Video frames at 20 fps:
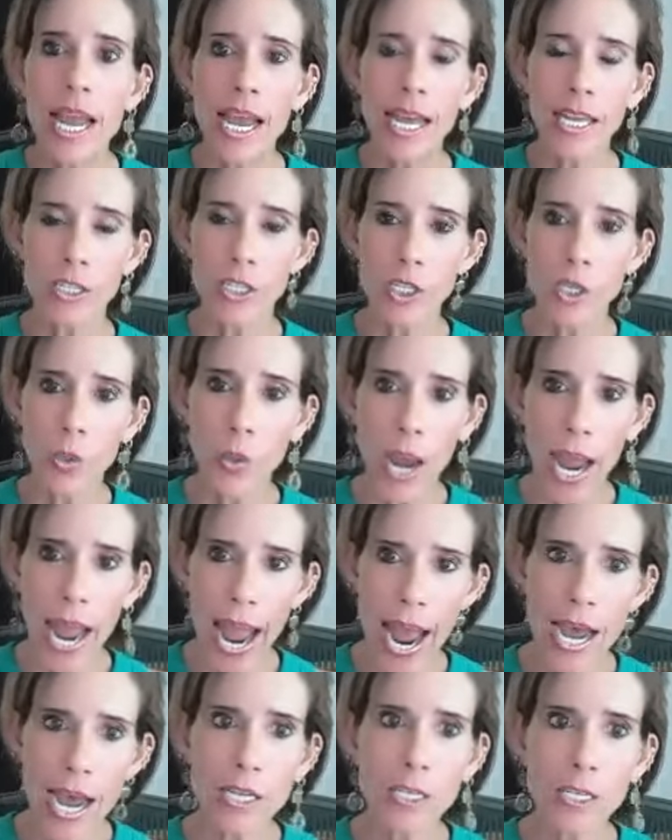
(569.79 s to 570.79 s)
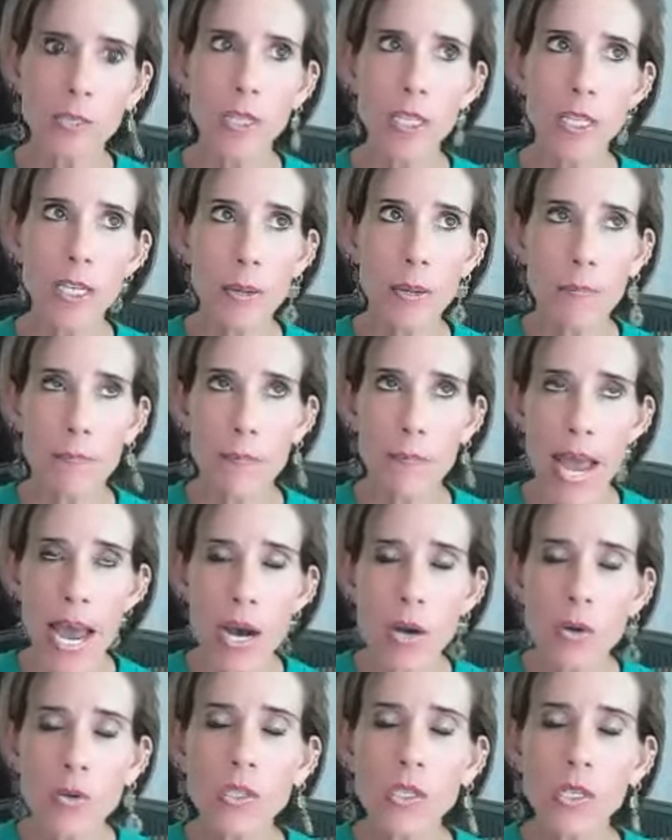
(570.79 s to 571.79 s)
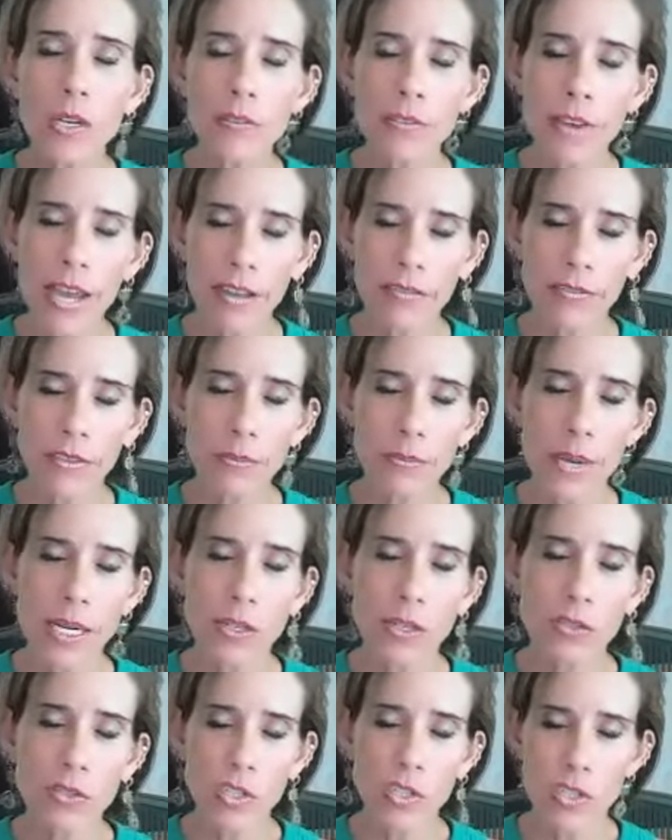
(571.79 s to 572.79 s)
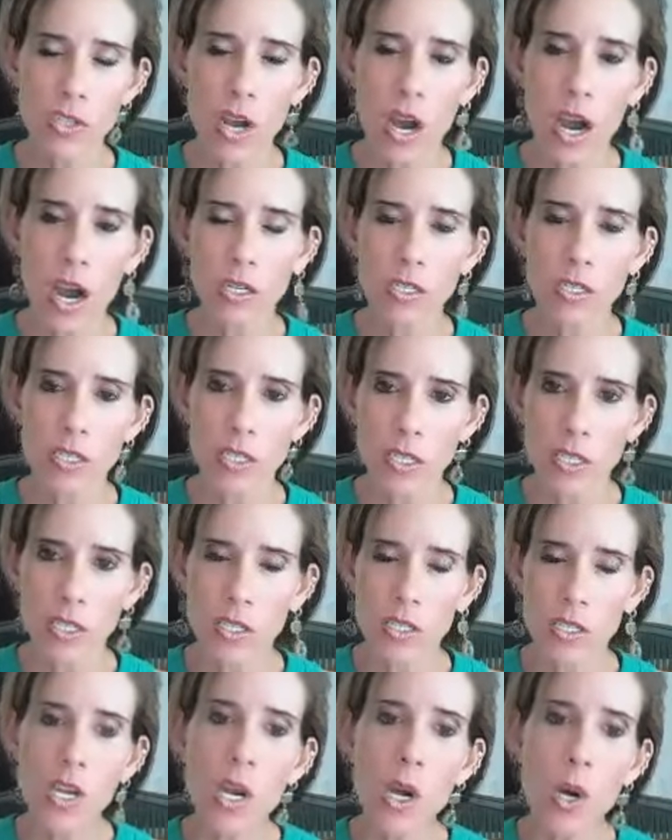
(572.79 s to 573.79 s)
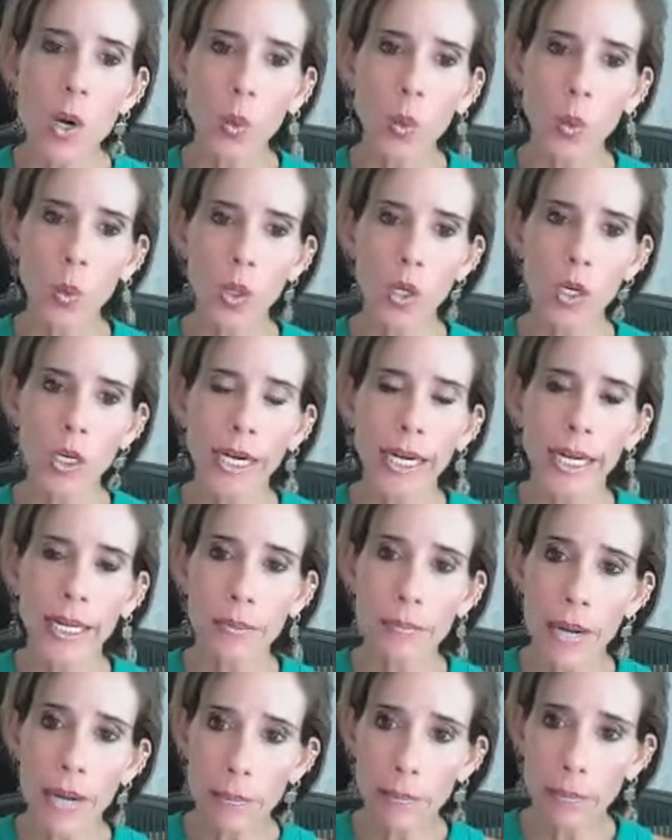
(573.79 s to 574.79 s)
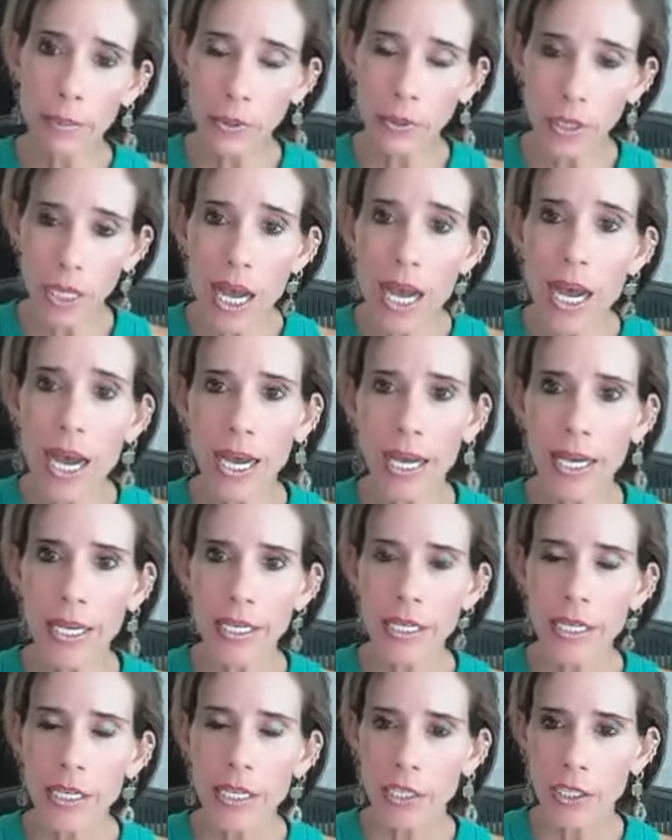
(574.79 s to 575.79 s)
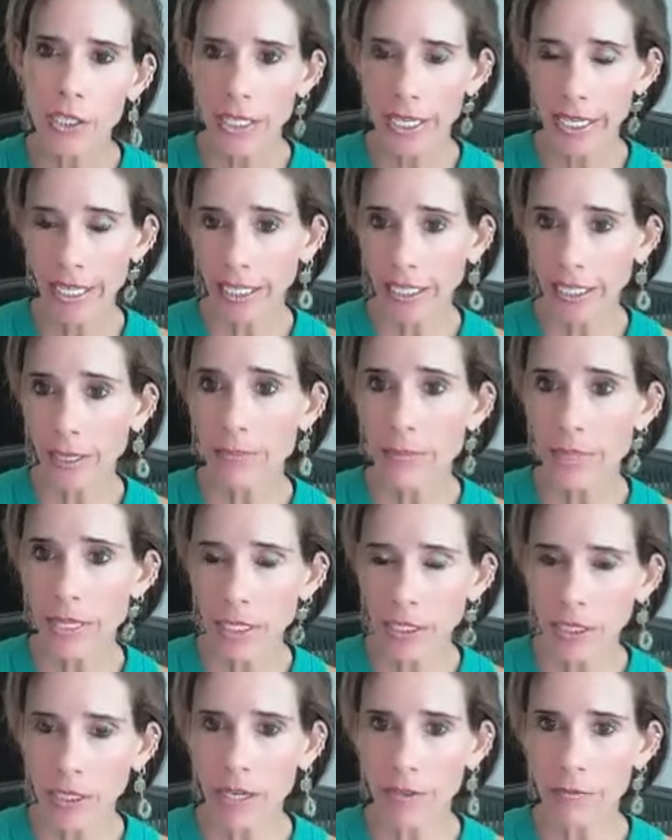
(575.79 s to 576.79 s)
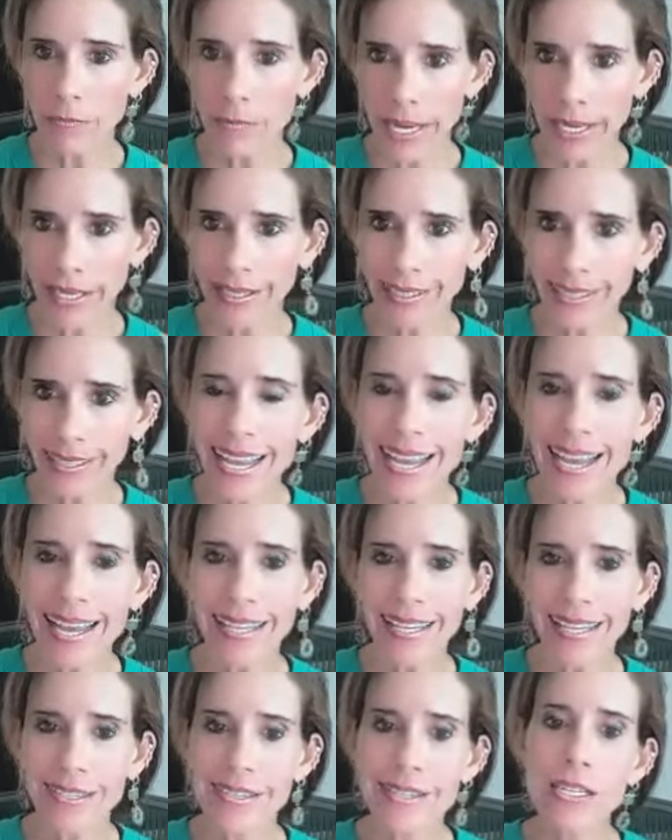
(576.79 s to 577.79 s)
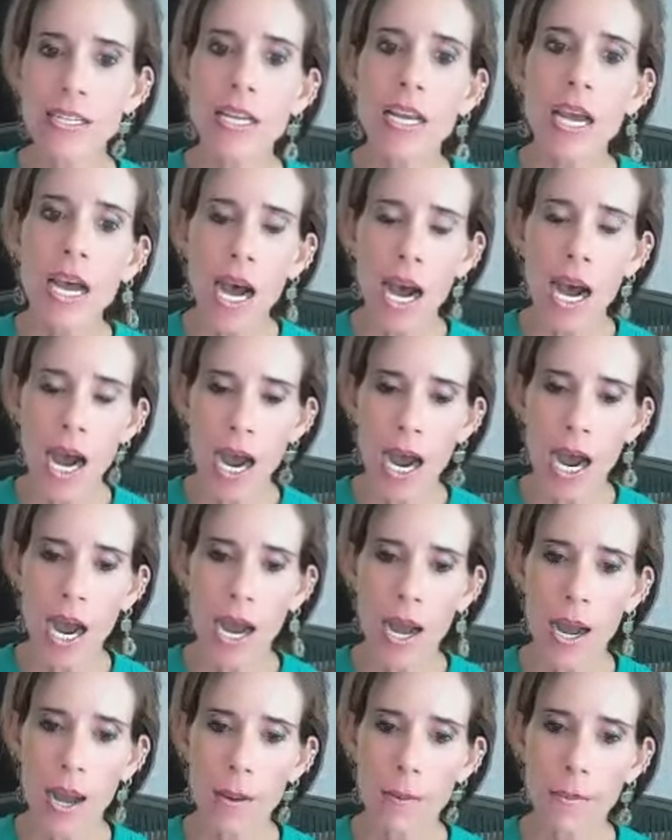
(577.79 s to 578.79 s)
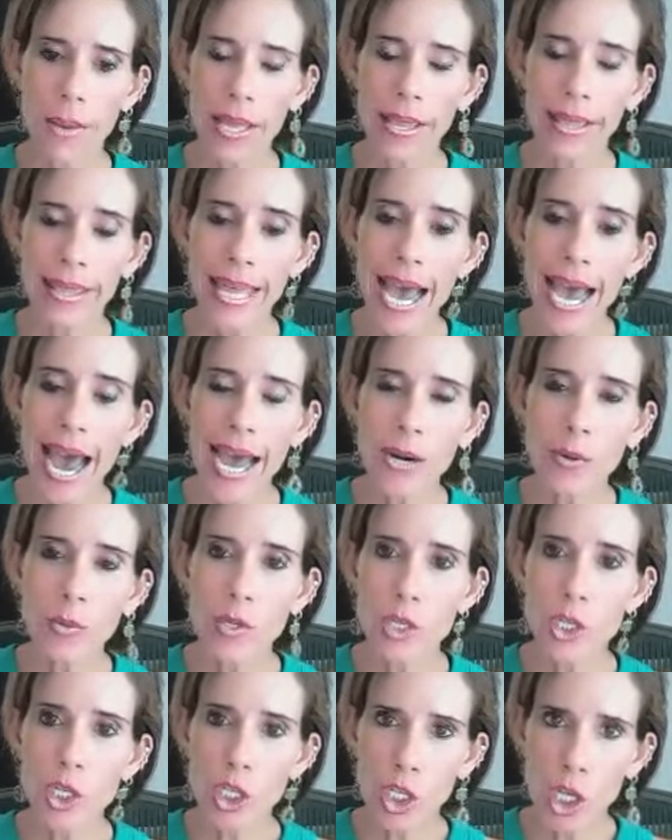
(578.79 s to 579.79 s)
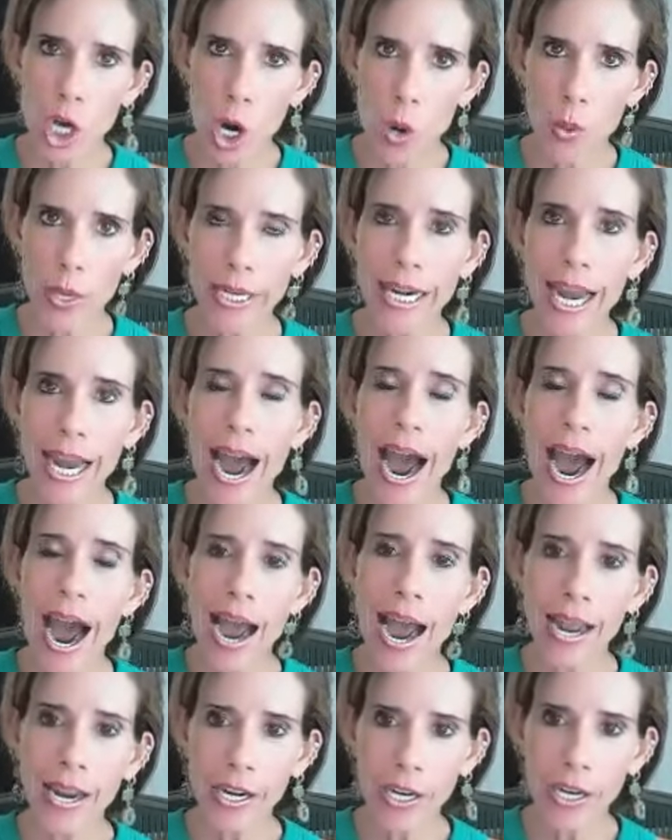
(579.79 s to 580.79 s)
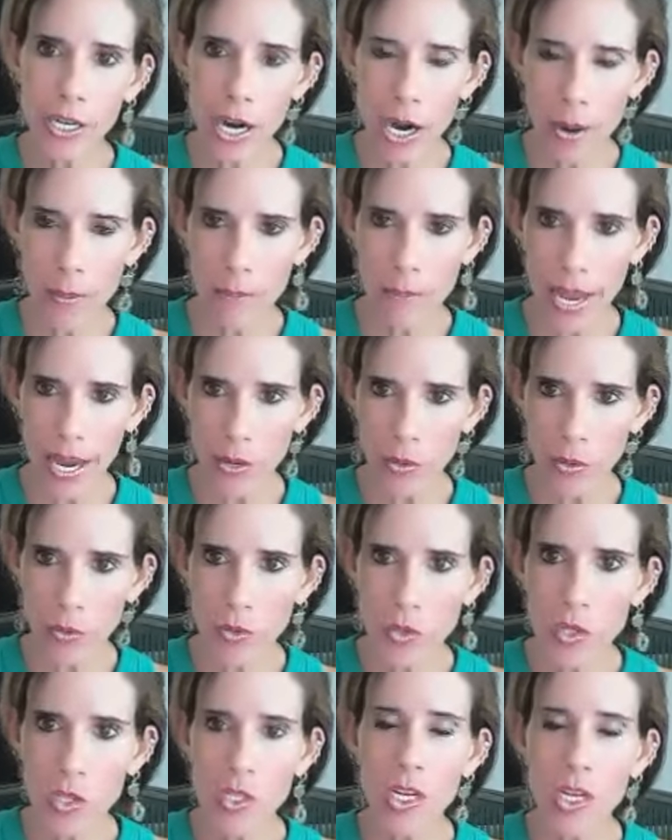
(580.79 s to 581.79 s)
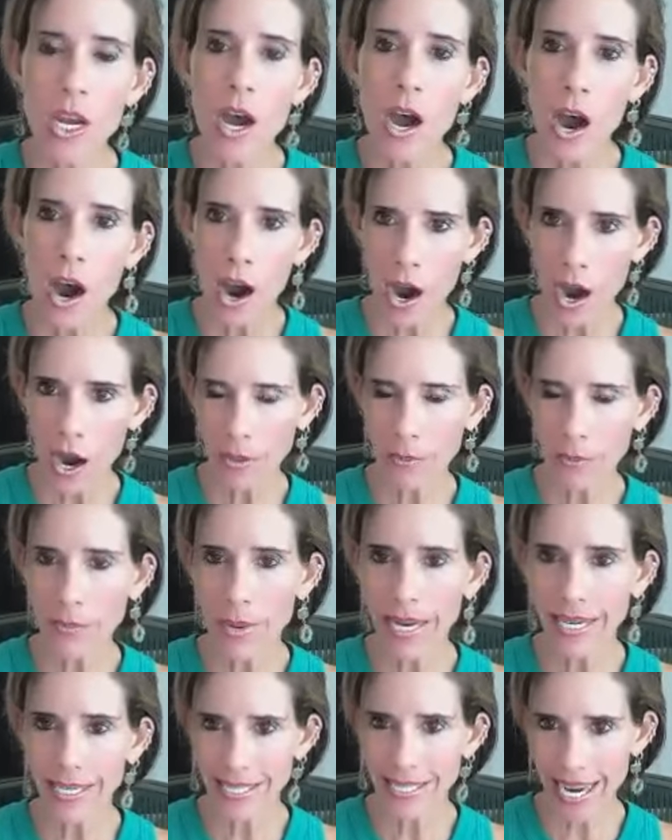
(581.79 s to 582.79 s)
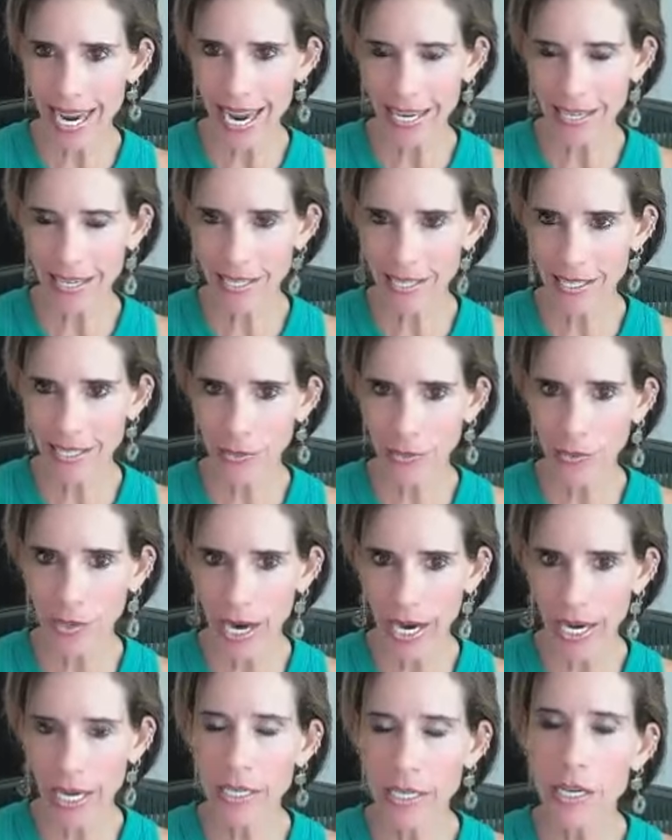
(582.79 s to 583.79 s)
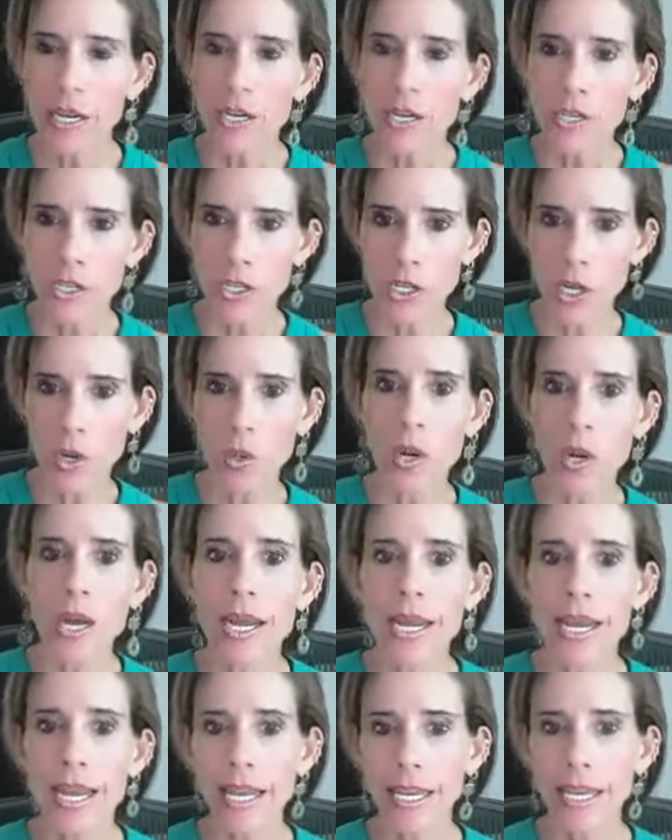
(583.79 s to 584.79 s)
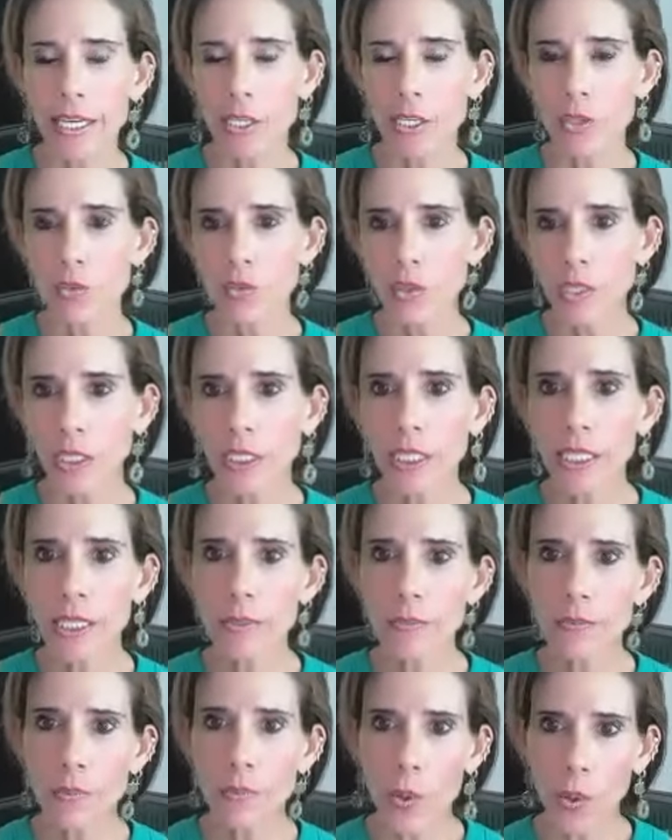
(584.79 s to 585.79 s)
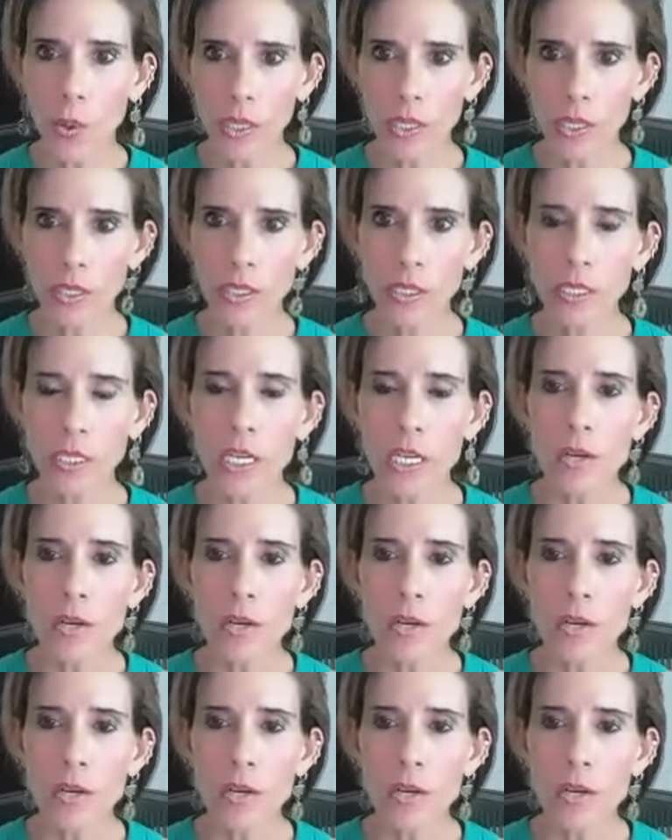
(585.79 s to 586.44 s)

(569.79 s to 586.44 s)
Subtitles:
And so as the amount of heavy metals and toxins were in my blood in the middle of my cleanse, that was showing higher amounts on my test, right? So it is really important